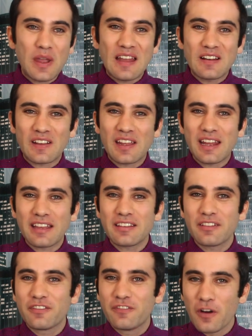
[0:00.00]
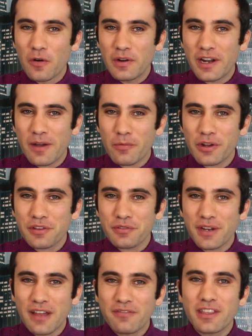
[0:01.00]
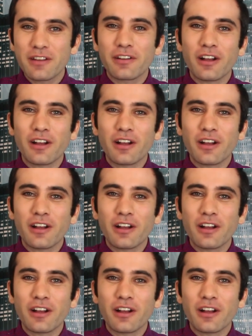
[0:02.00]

interconnected phone networks would have their